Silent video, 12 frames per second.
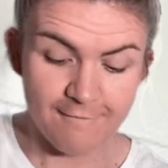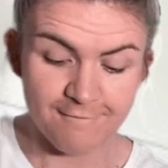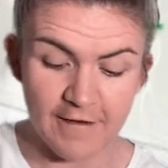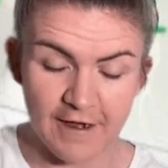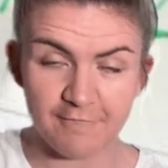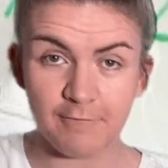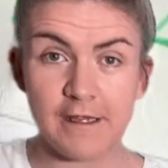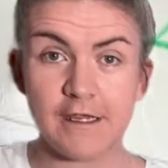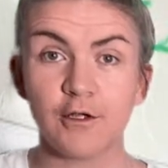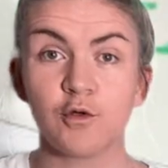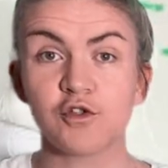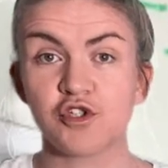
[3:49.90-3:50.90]
5b
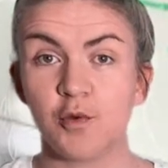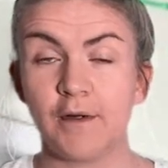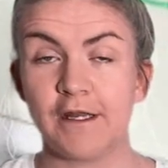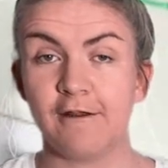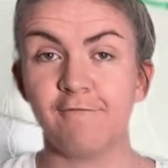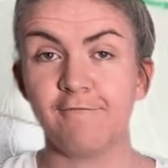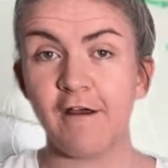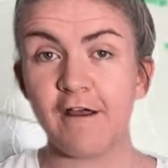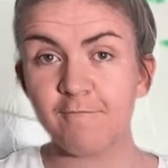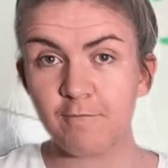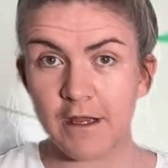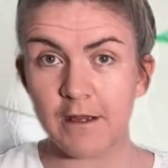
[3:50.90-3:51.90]
equals 20.
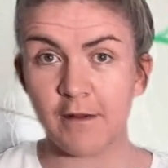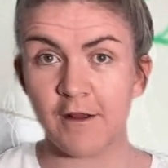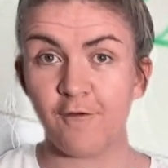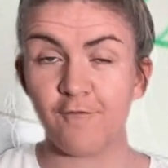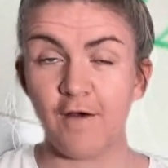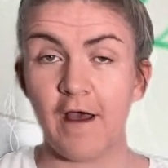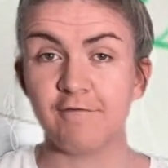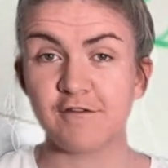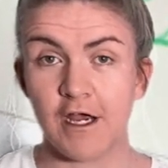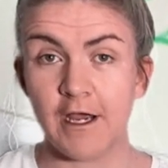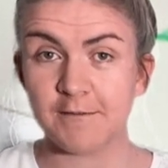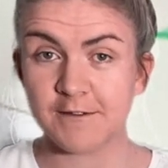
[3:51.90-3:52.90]
5b means 5
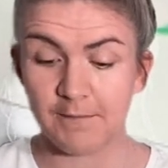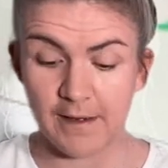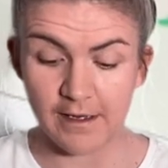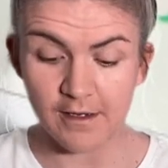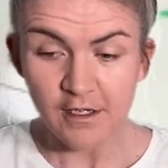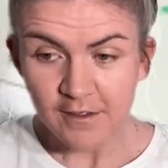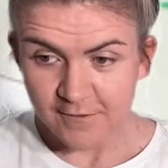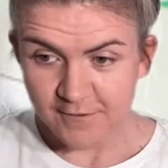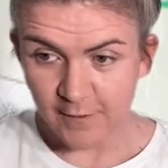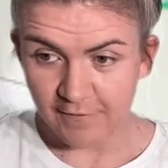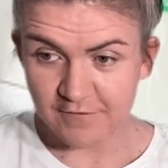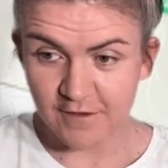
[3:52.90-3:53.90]
times b. So
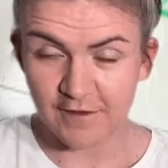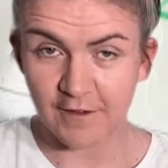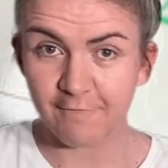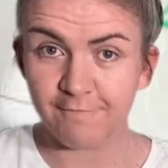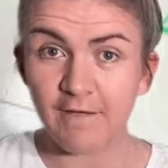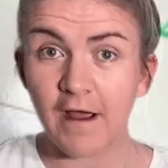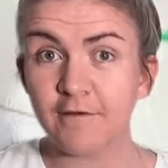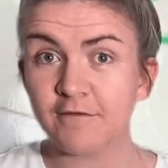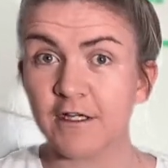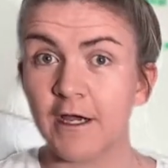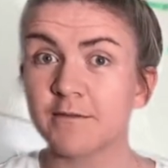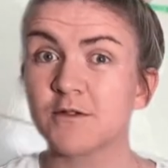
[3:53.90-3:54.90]
I have to think 5
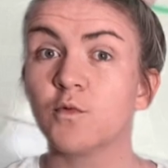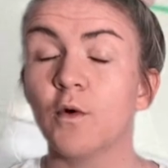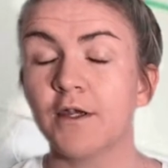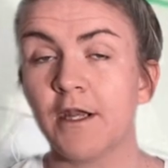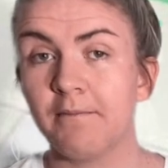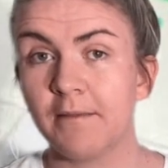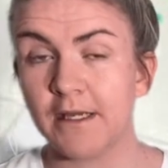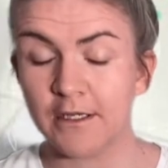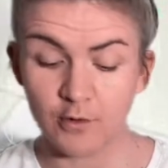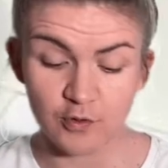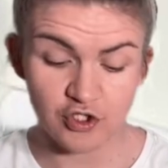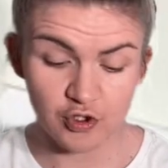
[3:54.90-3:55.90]
times what number
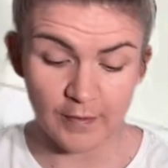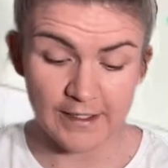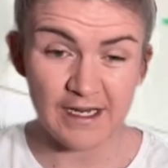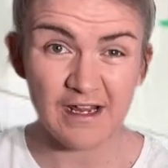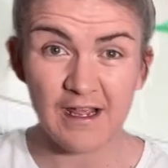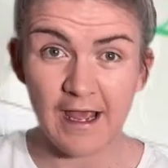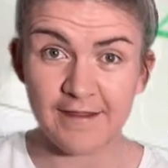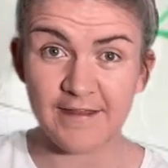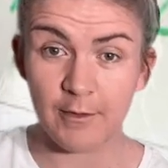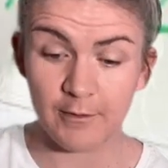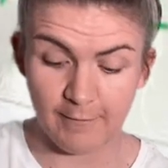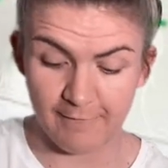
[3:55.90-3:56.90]
equals 20, and
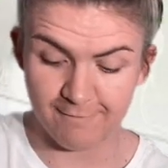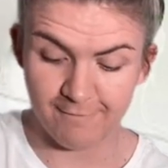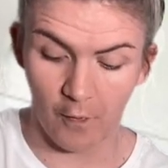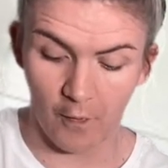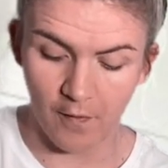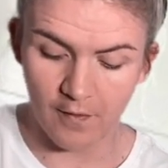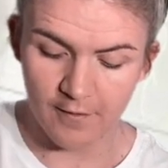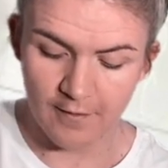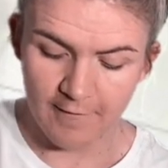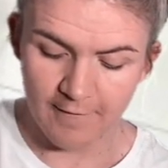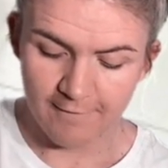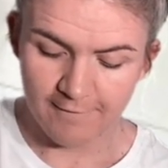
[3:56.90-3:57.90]
that would be 4.
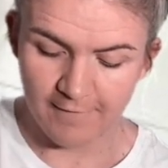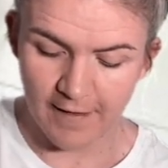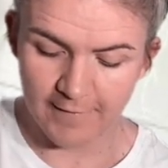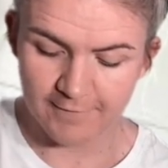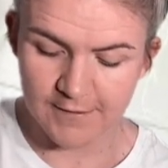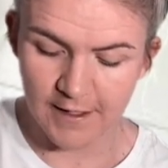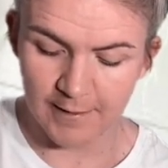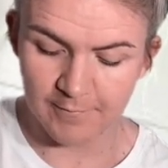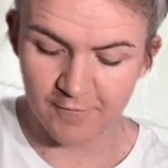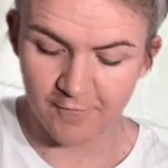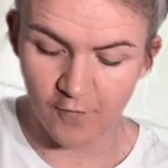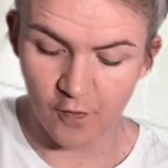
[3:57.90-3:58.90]
5
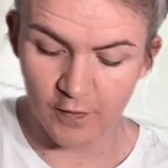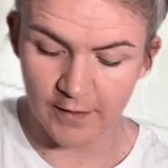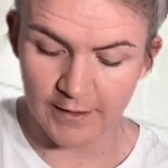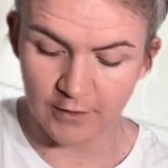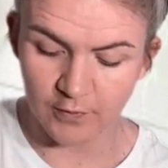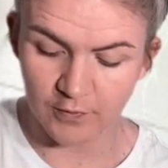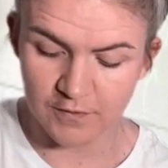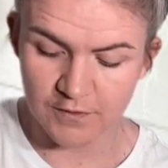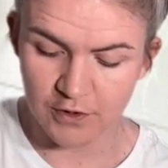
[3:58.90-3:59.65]
times 4 equals